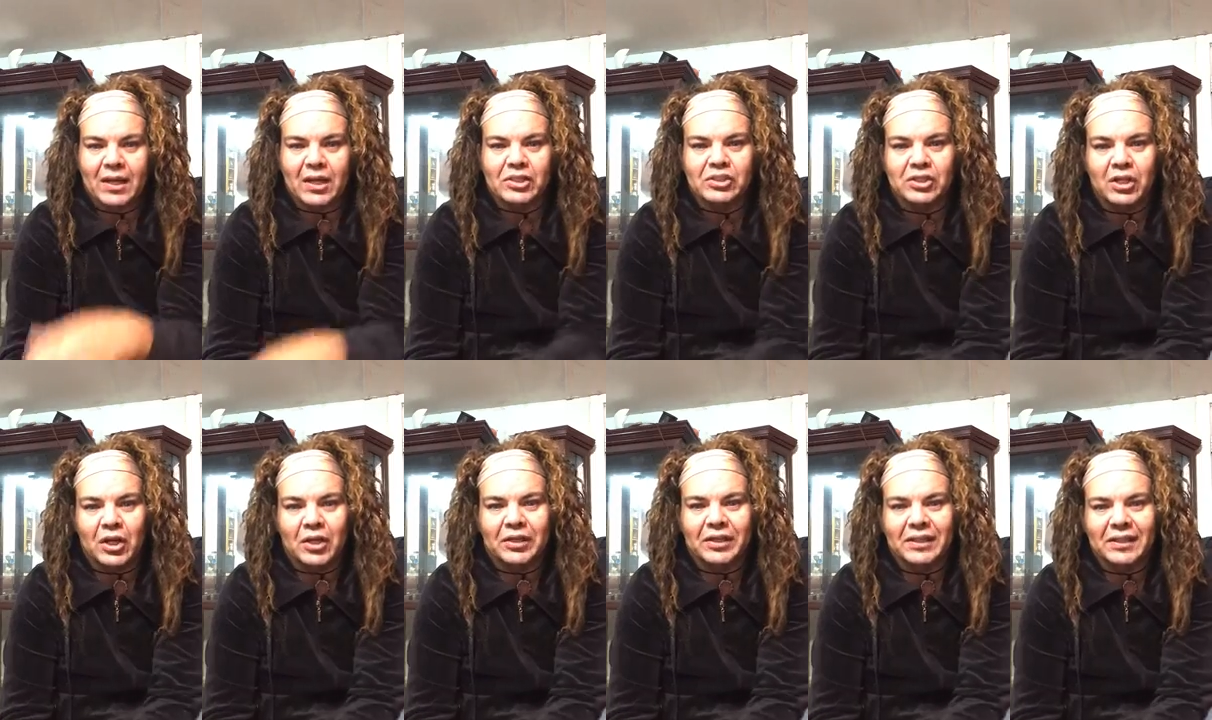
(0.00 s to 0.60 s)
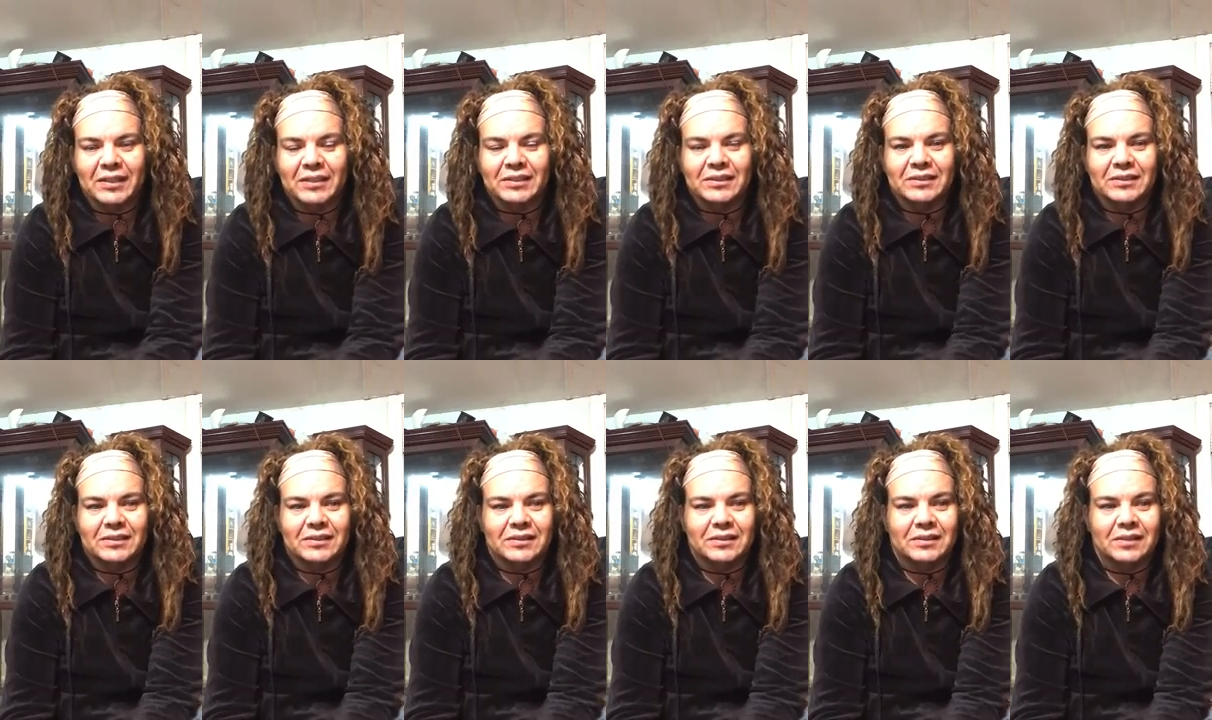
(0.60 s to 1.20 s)
and I saw
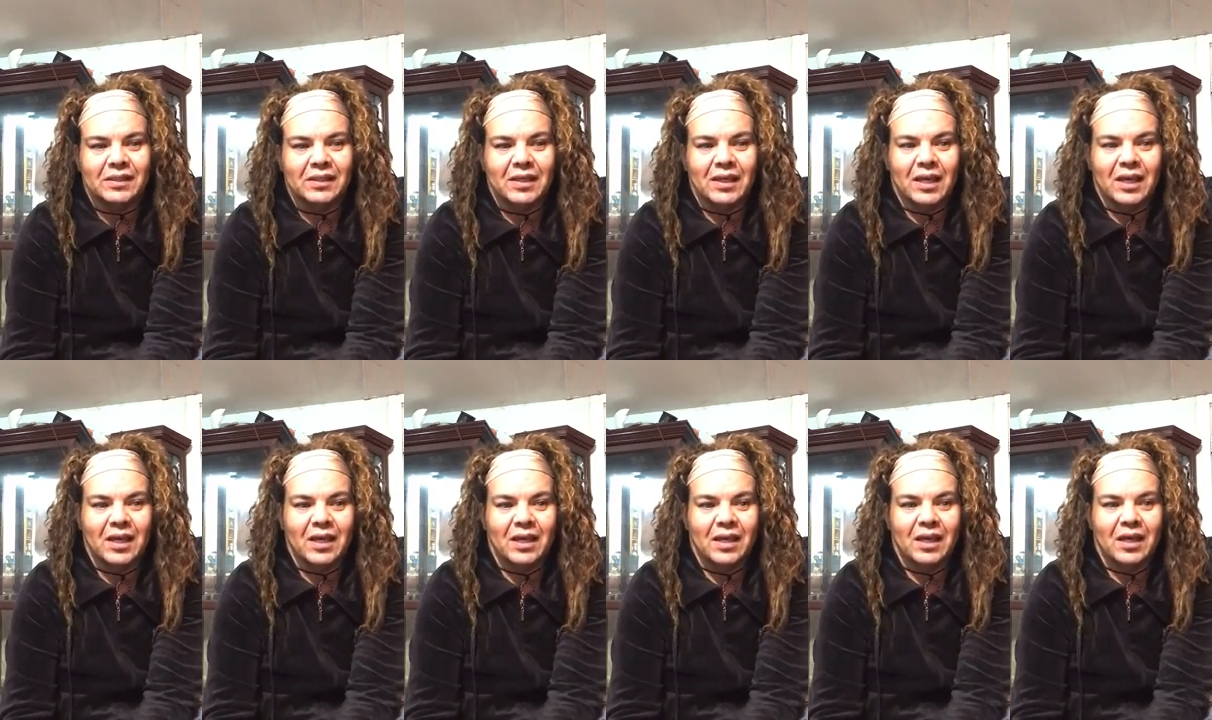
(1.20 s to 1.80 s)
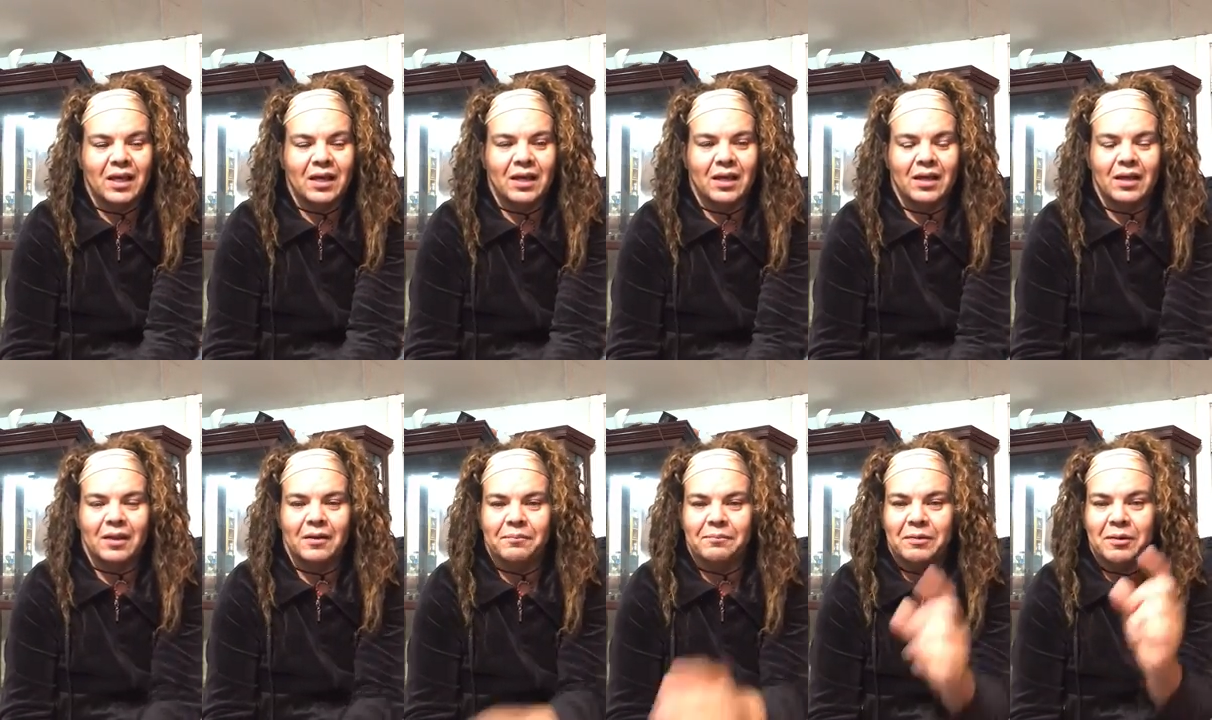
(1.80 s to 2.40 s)
his
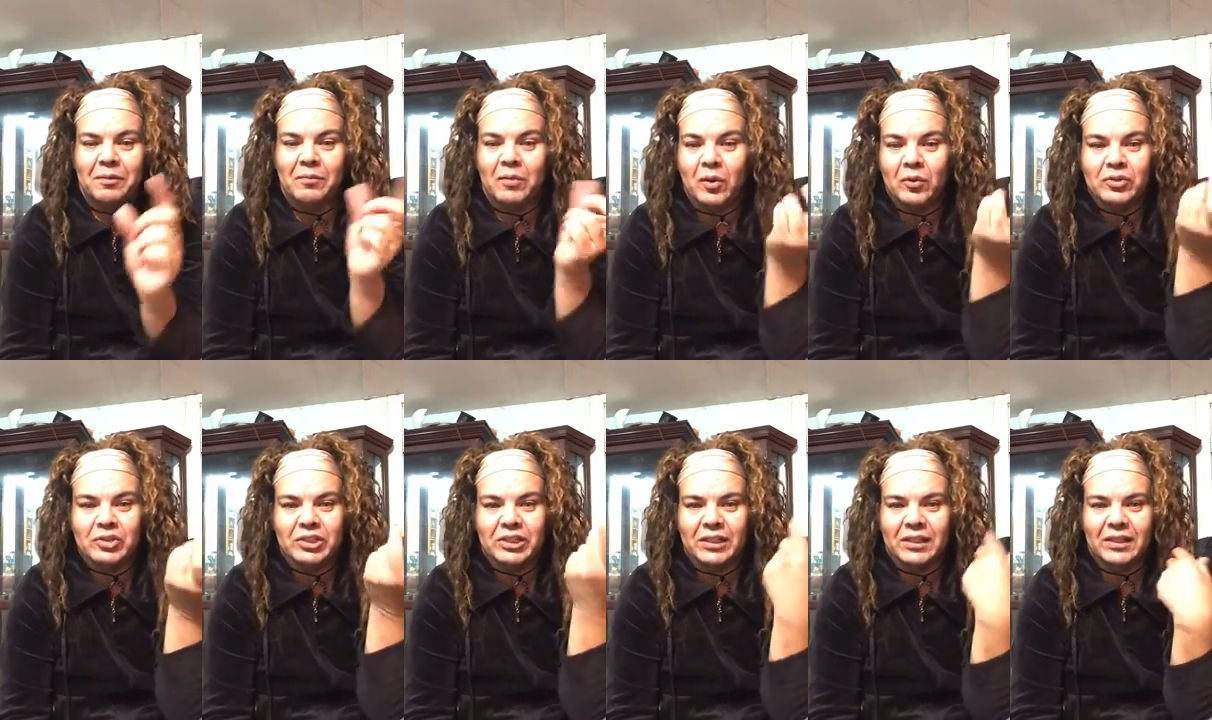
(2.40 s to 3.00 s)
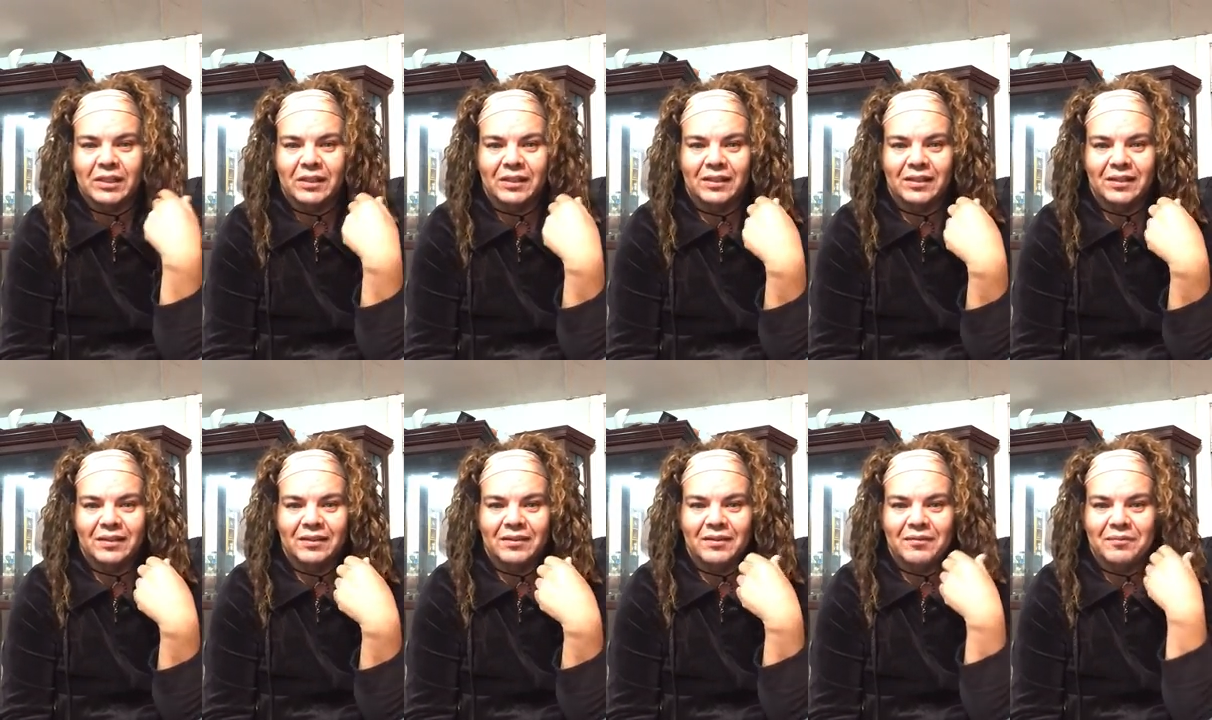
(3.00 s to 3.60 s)

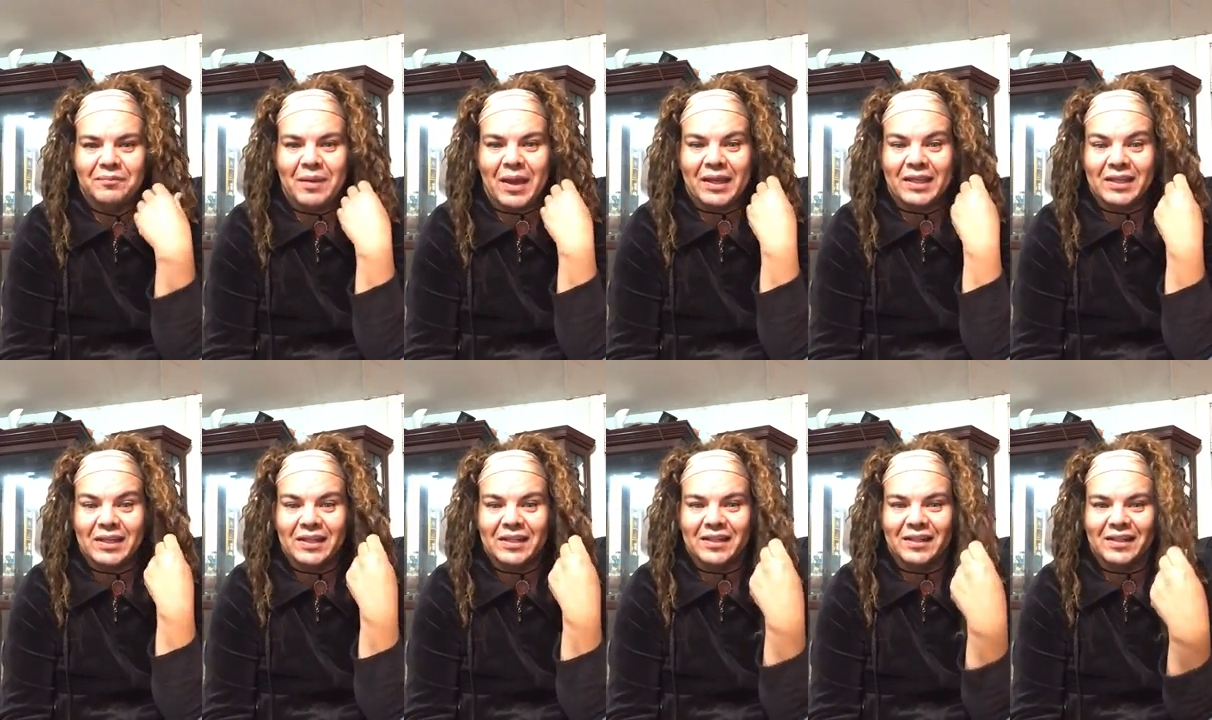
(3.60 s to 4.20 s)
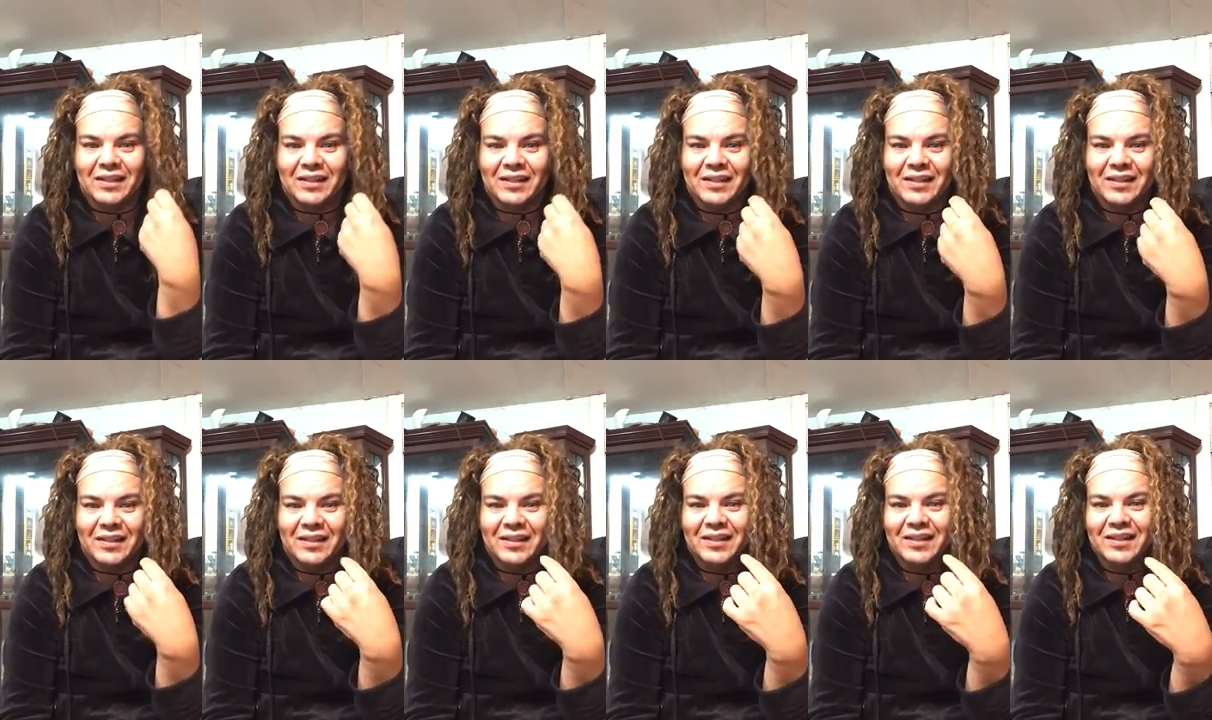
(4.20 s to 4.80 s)
Bitmoji back
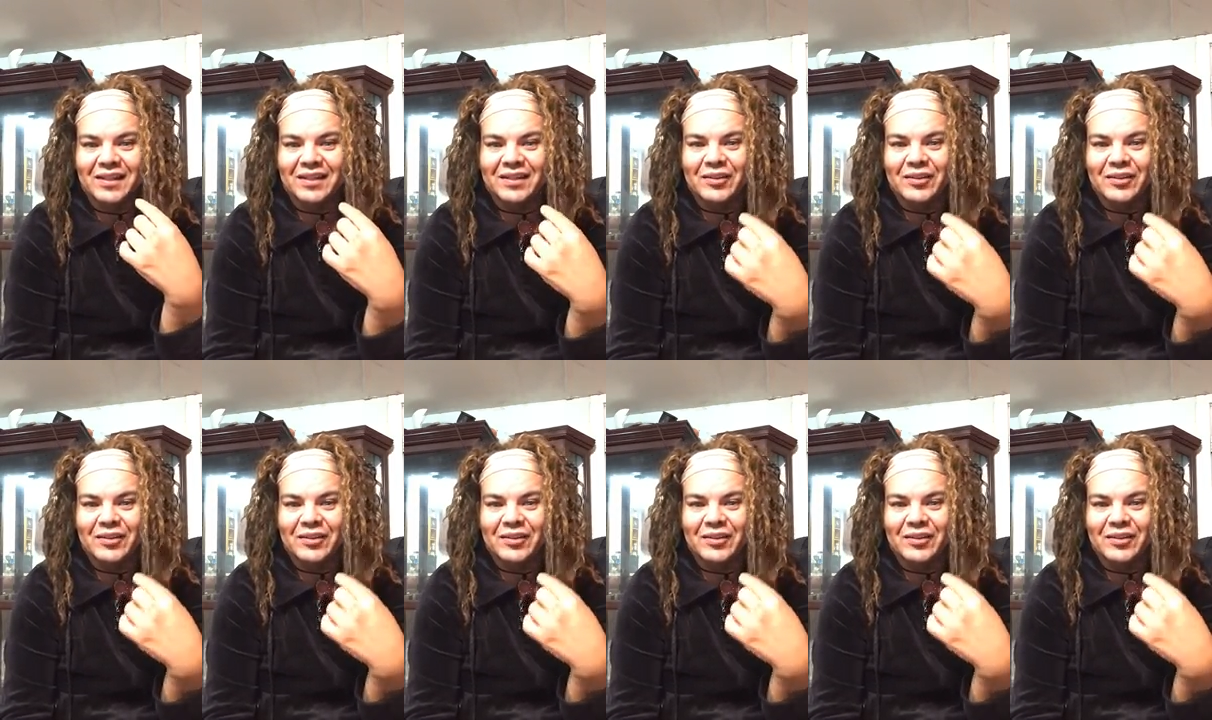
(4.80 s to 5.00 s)
in